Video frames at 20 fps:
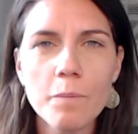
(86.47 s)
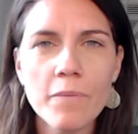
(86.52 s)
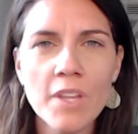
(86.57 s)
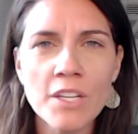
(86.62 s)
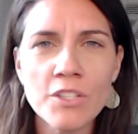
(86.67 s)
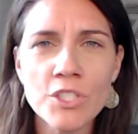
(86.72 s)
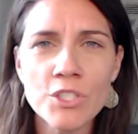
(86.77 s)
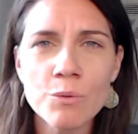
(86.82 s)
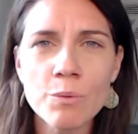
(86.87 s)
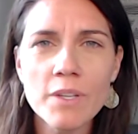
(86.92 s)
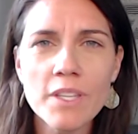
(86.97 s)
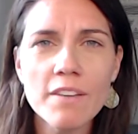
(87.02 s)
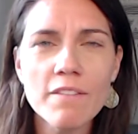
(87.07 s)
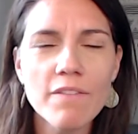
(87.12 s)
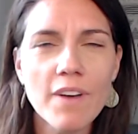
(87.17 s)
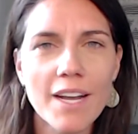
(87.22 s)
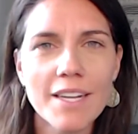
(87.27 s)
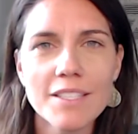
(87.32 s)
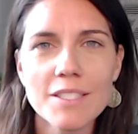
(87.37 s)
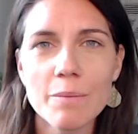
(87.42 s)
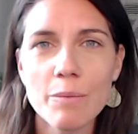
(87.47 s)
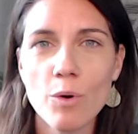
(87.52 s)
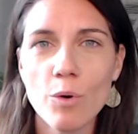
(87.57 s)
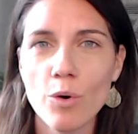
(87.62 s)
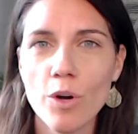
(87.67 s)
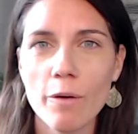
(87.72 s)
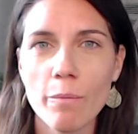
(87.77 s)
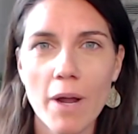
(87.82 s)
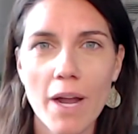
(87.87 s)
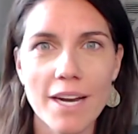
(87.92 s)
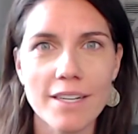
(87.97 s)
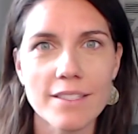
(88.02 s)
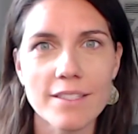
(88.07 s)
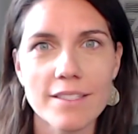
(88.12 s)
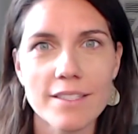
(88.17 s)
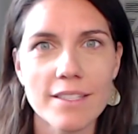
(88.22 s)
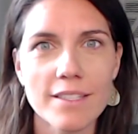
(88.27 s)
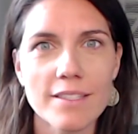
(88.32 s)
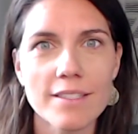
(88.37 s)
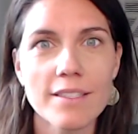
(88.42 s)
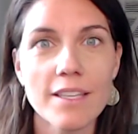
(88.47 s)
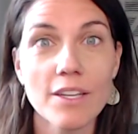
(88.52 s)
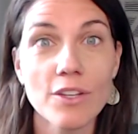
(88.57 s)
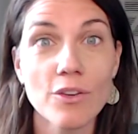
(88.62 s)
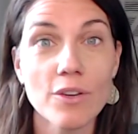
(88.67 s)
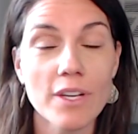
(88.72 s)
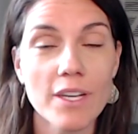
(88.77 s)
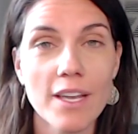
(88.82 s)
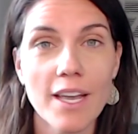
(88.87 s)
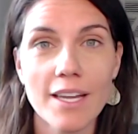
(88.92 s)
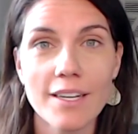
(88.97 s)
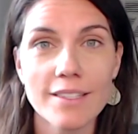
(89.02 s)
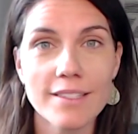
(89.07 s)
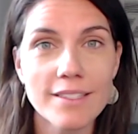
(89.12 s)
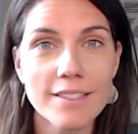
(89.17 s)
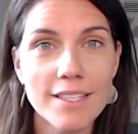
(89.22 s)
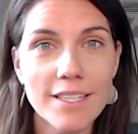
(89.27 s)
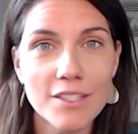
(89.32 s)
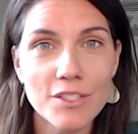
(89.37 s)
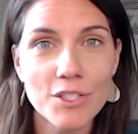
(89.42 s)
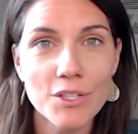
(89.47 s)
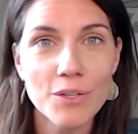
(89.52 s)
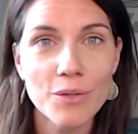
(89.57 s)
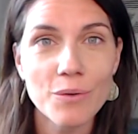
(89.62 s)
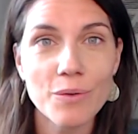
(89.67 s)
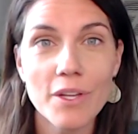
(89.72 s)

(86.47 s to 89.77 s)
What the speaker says: Just really find some core practices that you can kind of stick to,